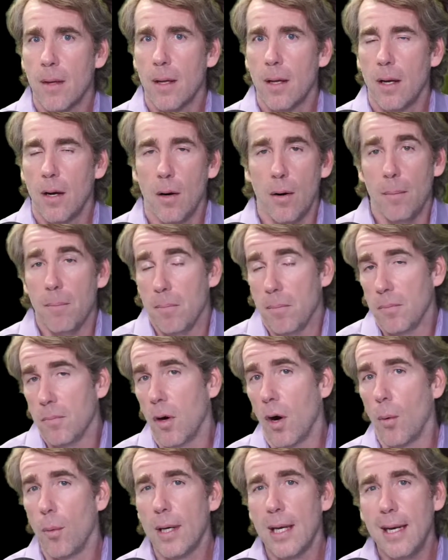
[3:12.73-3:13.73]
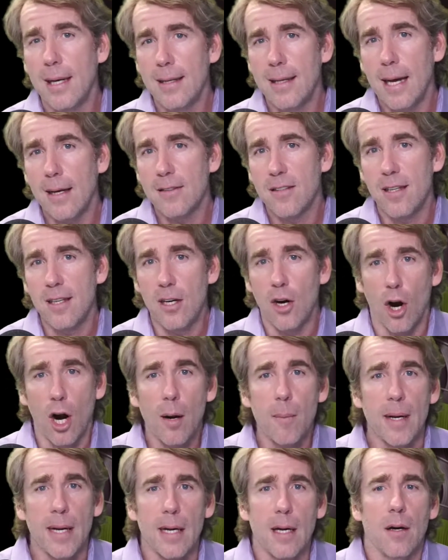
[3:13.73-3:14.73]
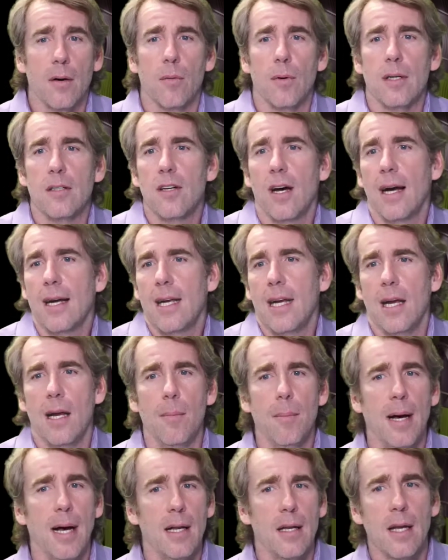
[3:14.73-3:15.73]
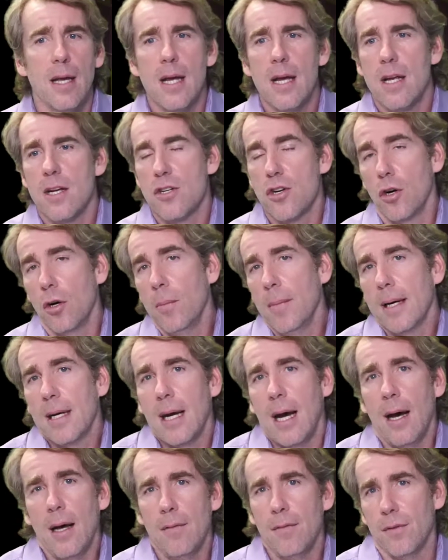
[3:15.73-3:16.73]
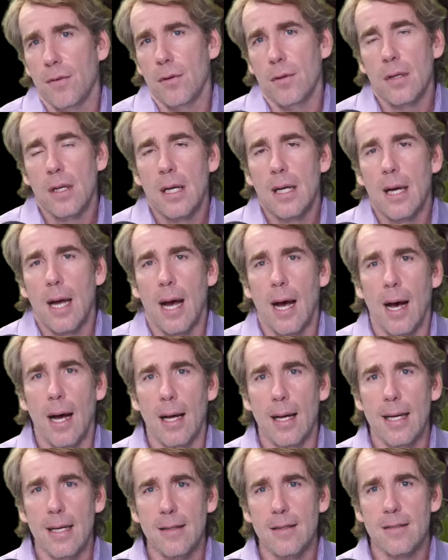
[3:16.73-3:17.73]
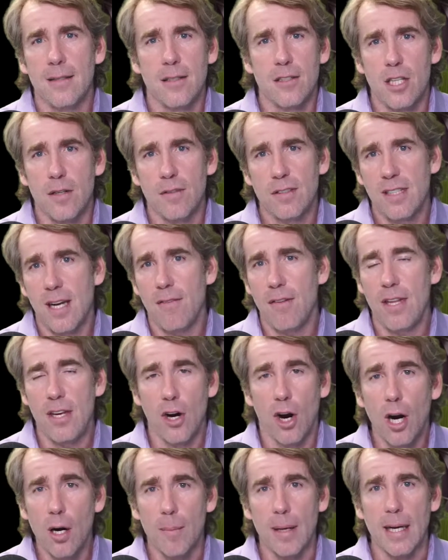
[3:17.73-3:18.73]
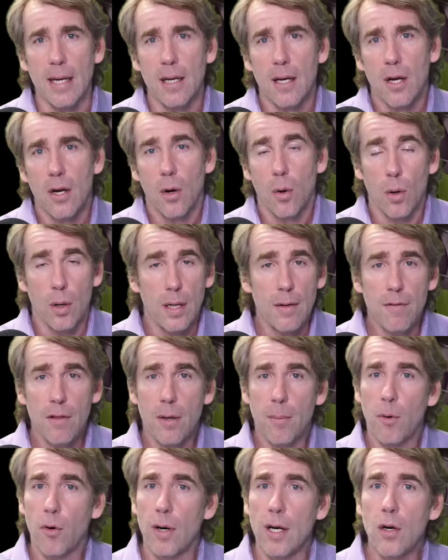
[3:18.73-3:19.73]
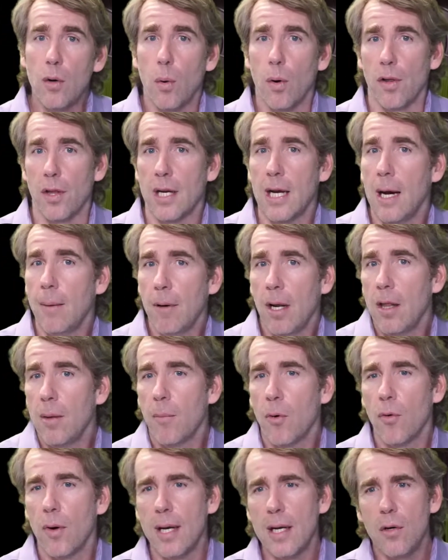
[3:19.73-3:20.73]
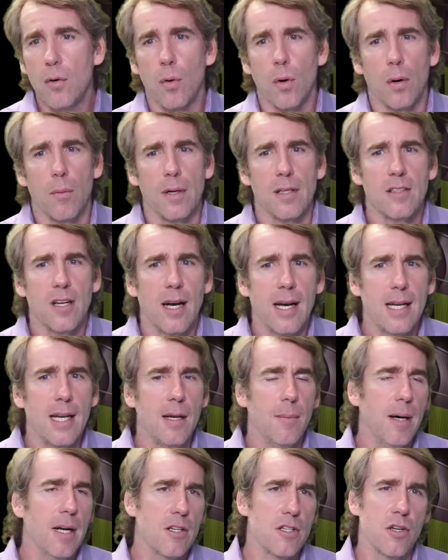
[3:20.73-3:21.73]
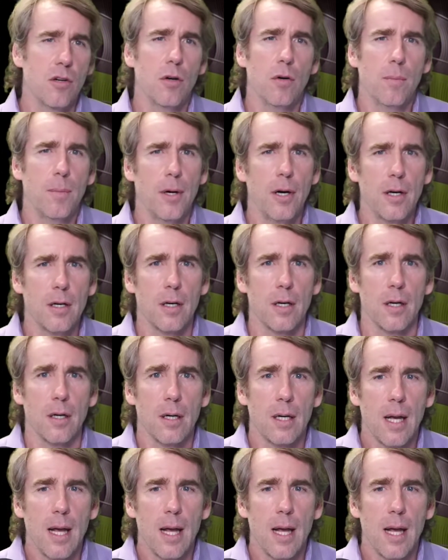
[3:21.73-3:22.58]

Or are we getting down to the Army? Are we talking about General McConville? He's the Chief of Staff of the Army. Or even the Marine Corps, the Commandant of the Marine Corps. Are we talking about General Berger?